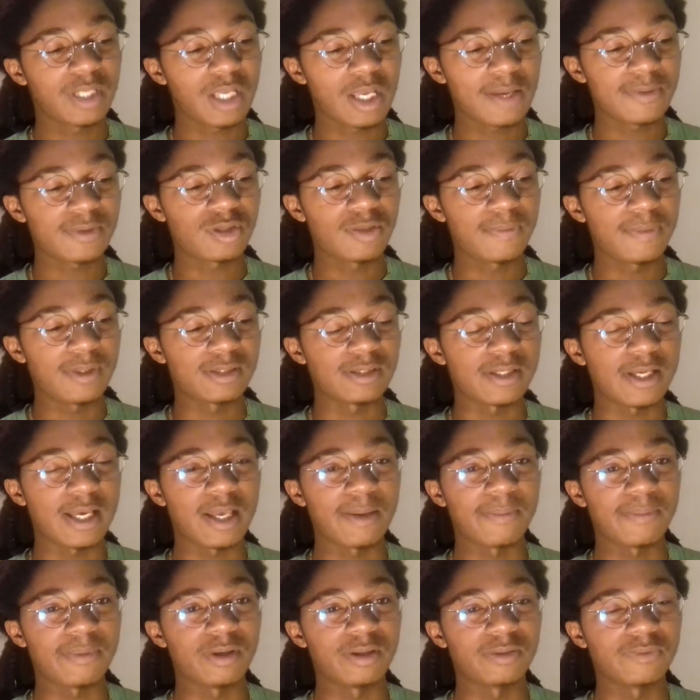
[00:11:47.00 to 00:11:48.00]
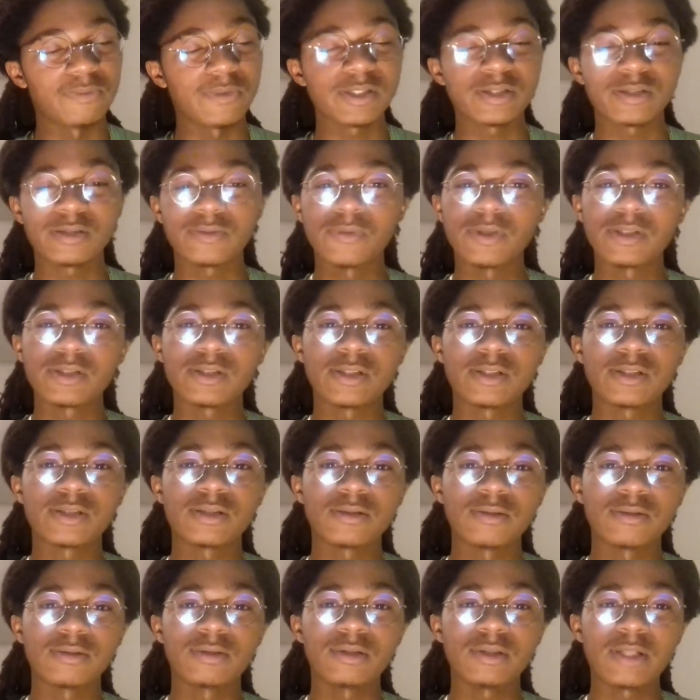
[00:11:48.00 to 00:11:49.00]
Yeah, it's gonna be sad, but once
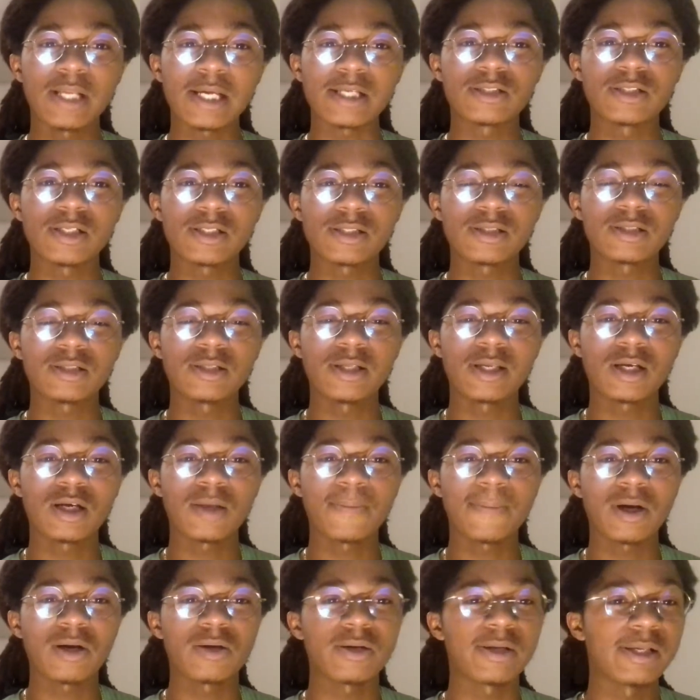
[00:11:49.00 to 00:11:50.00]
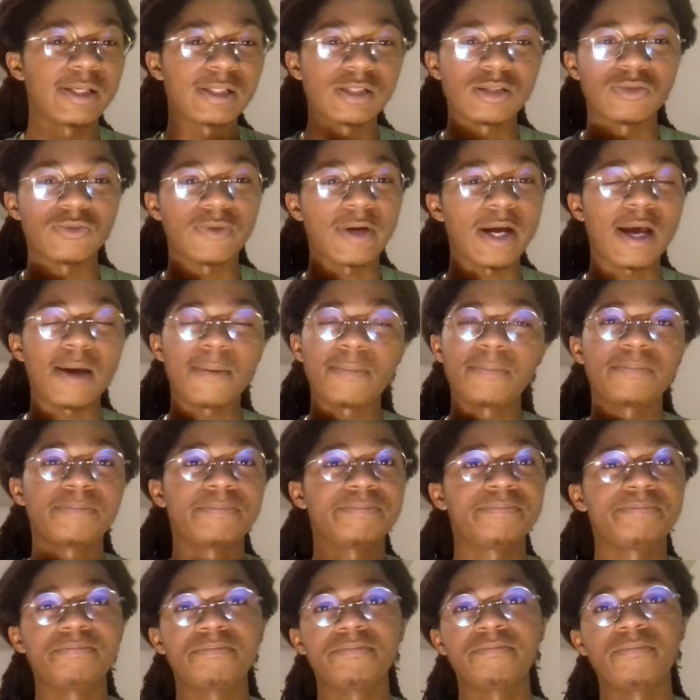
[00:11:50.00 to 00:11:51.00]
this next Justice League come out, it's a wrap.
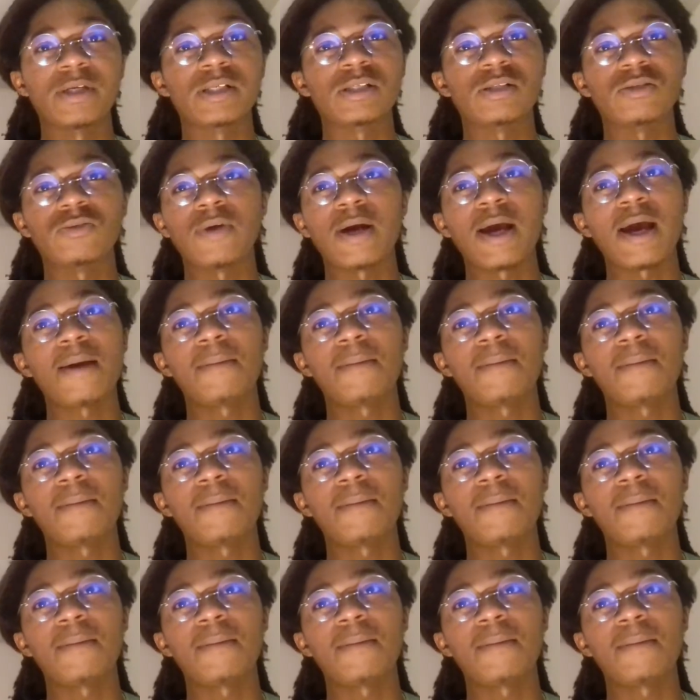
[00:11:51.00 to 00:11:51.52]
But